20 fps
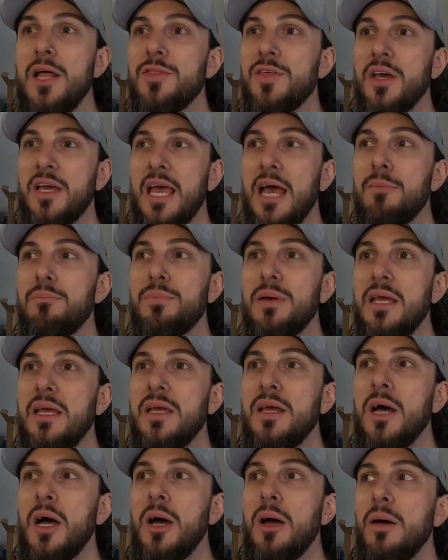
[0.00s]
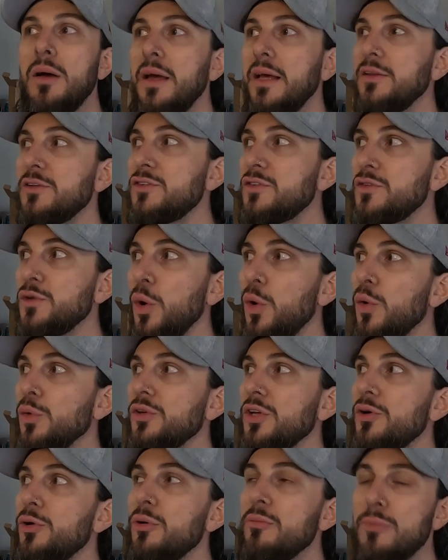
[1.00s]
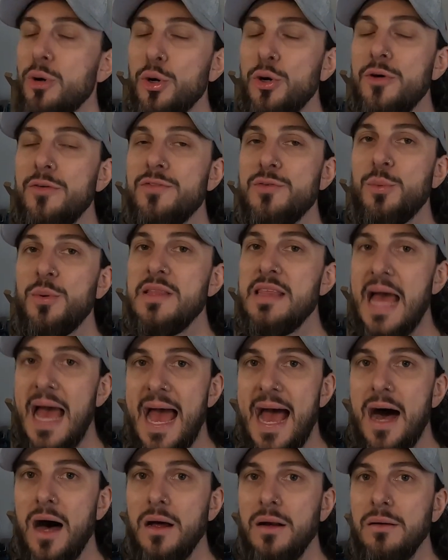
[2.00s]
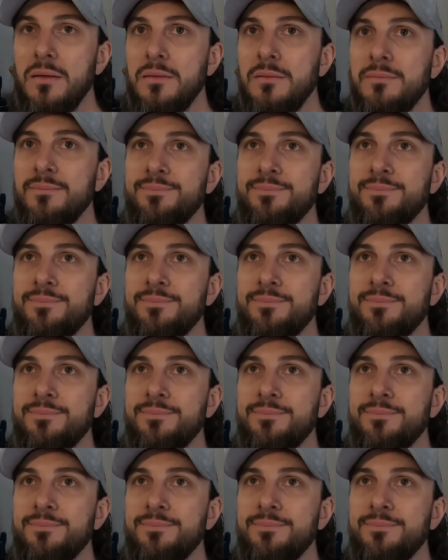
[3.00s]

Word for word: that can be installed and removed without